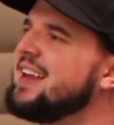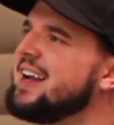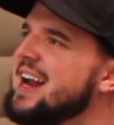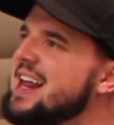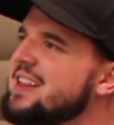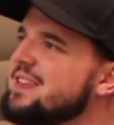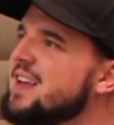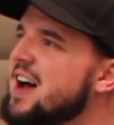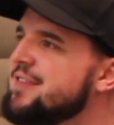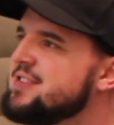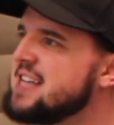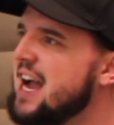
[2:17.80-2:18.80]
Like I didn't
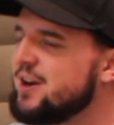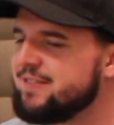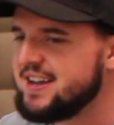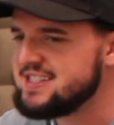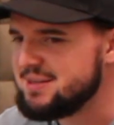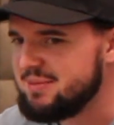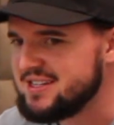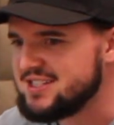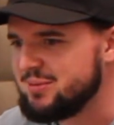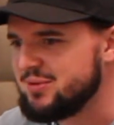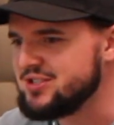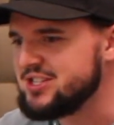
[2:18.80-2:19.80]
love sacrificing my
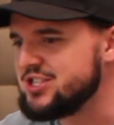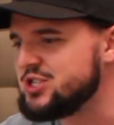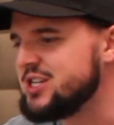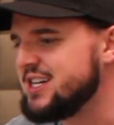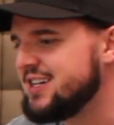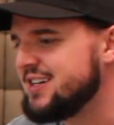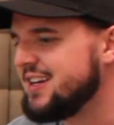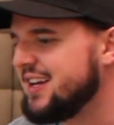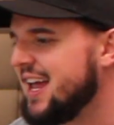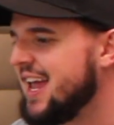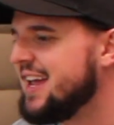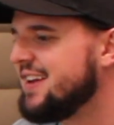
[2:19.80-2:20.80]
summers each year
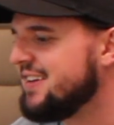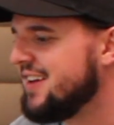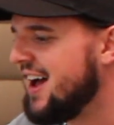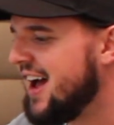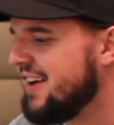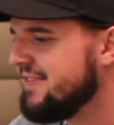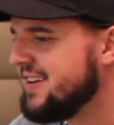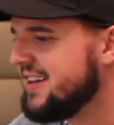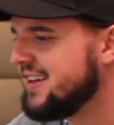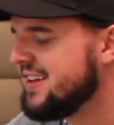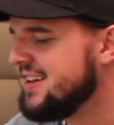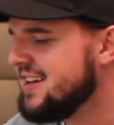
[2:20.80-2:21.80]
and not
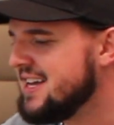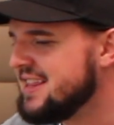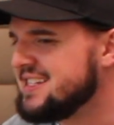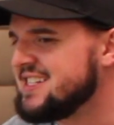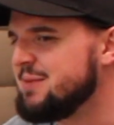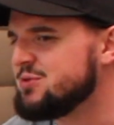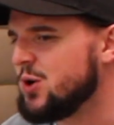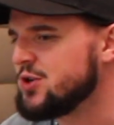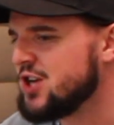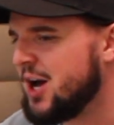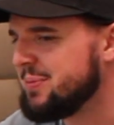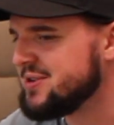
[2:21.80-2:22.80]
having the same
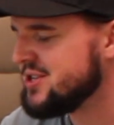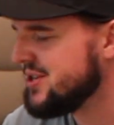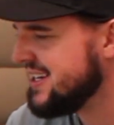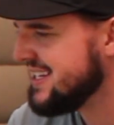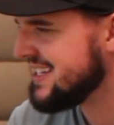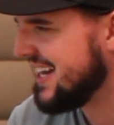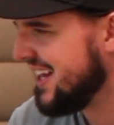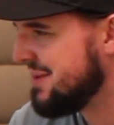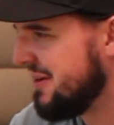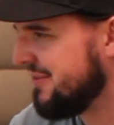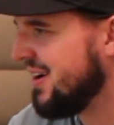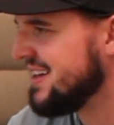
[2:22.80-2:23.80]
social opportunities that a lot of
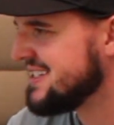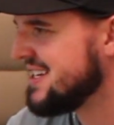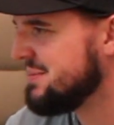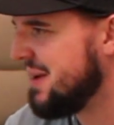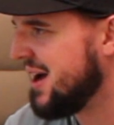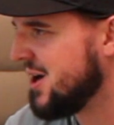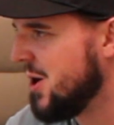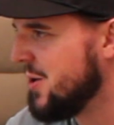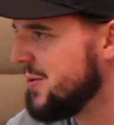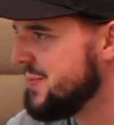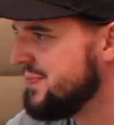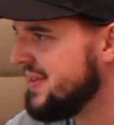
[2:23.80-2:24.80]
my friends did back
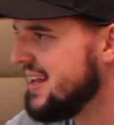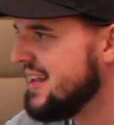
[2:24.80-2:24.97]
home.